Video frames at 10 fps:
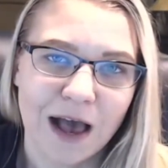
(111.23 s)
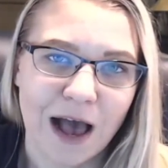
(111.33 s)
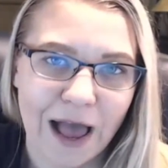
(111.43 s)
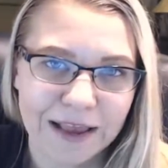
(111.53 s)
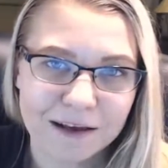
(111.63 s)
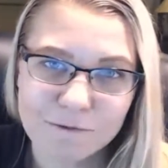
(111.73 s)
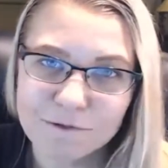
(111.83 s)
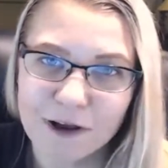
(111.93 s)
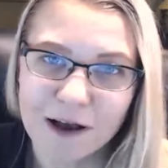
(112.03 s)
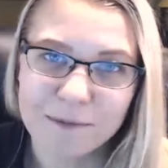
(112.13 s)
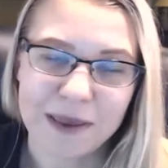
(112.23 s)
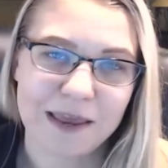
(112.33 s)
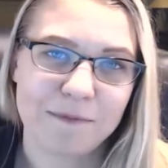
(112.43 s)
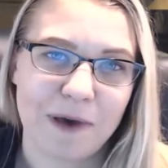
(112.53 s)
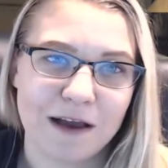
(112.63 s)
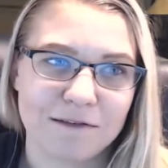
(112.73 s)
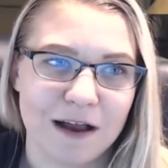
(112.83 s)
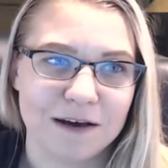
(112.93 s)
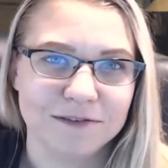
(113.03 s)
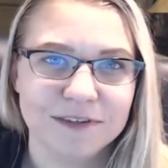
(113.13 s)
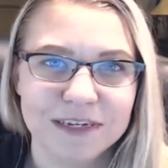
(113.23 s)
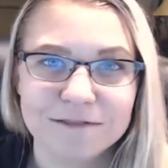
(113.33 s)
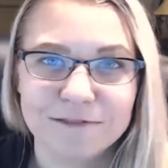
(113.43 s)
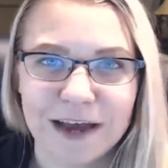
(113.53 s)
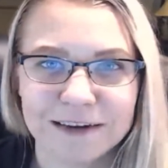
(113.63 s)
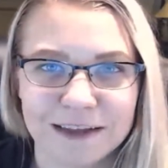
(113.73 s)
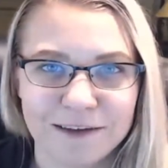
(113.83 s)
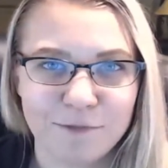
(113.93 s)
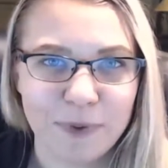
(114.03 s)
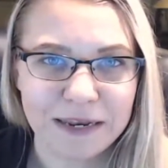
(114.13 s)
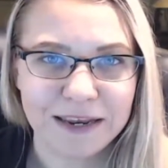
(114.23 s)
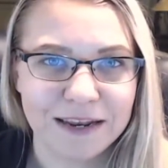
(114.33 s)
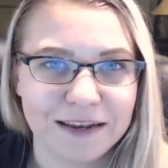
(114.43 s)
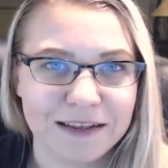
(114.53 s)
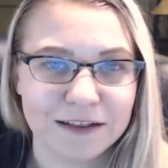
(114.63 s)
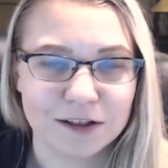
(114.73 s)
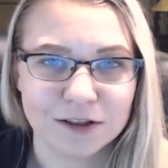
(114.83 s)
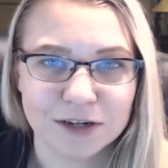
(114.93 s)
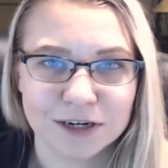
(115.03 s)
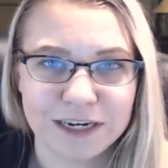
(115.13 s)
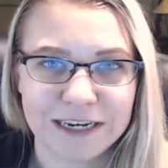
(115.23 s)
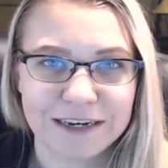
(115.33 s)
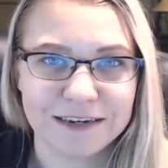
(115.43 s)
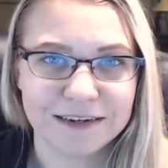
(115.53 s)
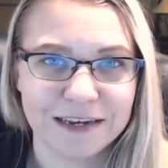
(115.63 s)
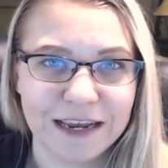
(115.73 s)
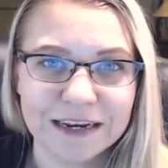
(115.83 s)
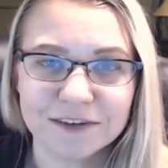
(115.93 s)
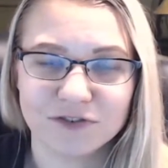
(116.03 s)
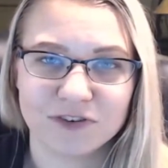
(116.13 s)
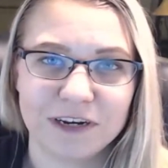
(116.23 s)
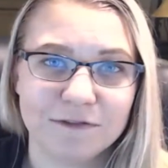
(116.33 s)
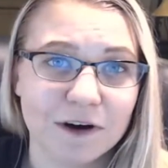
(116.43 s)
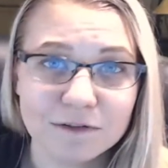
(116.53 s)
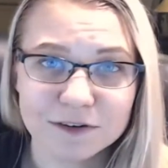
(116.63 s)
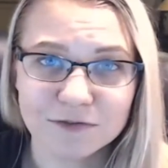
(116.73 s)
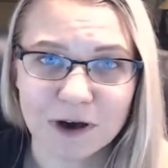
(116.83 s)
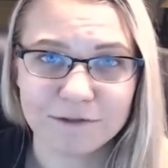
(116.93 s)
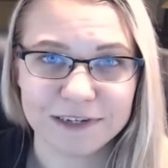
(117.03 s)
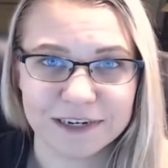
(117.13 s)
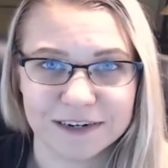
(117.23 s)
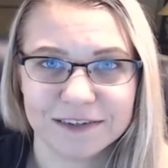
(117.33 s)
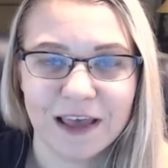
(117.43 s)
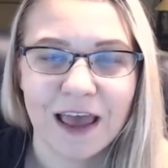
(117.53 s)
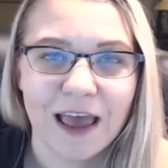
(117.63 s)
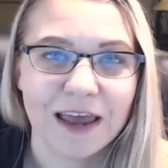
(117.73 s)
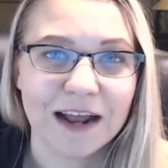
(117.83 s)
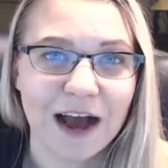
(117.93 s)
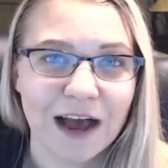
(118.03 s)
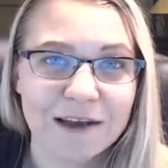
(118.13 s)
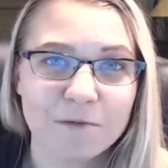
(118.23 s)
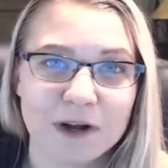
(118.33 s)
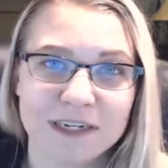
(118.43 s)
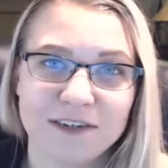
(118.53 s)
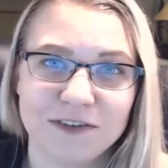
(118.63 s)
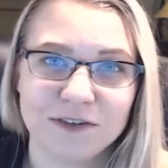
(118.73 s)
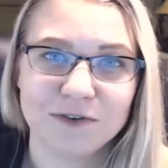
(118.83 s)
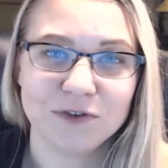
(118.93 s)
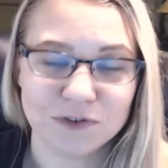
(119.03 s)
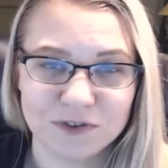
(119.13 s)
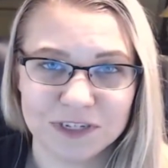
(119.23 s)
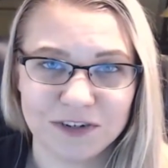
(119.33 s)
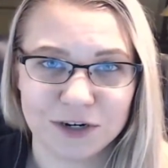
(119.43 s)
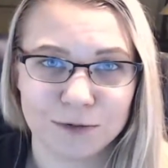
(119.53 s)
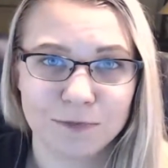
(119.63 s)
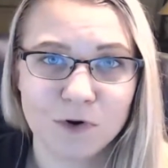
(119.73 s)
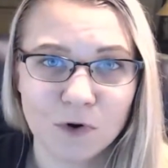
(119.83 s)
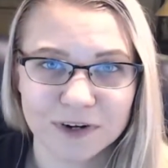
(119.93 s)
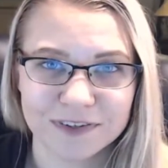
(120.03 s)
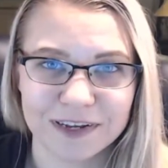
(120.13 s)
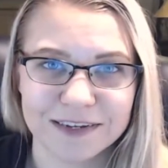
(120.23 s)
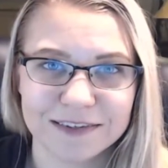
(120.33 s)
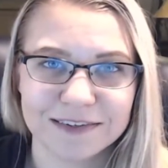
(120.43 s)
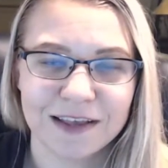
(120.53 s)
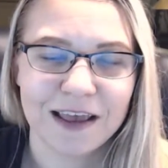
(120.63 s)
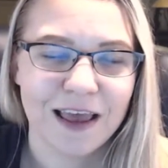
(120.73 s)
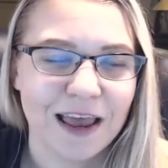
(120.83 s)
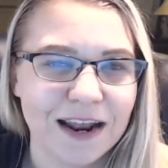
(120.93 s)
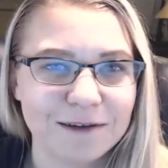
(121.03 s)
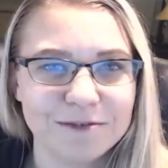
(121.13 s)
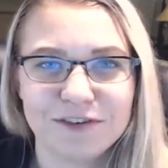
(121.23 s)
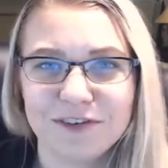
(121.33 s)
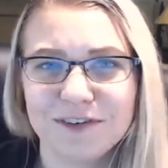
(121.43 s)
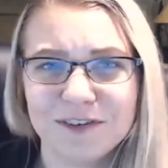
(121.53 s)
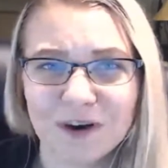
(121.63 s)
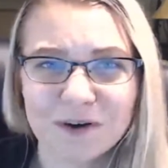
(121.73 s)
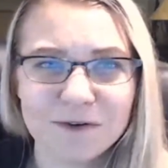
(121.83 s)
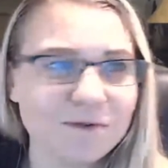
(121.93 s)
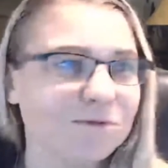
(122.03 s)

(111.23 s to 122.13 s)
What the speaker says: I come from a background, in fact, I've been in the learning industry for over 12 years, and I wanted to use the term courses, and I was just so